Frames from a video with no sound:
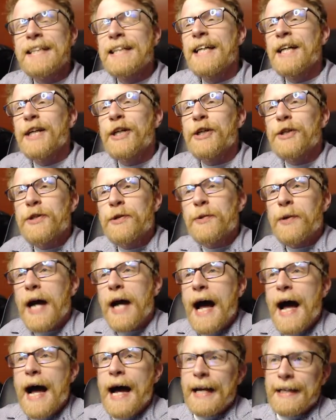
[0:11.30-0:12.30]
You're too
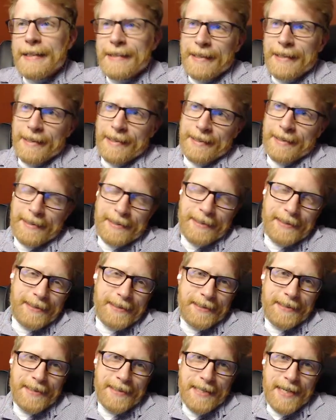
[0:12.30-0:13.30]
kind.
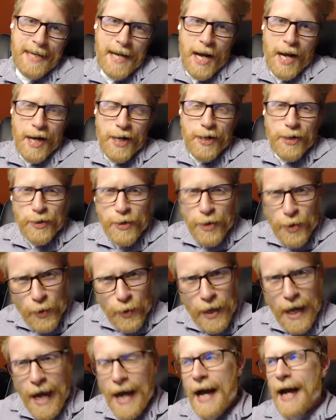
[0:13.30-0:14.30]
You're too
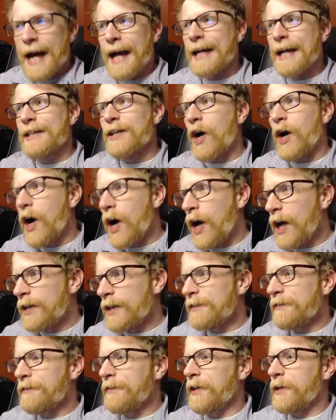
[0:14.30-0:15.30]
kind, all
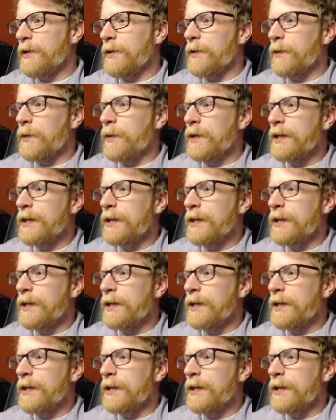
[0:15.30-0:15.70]
of you.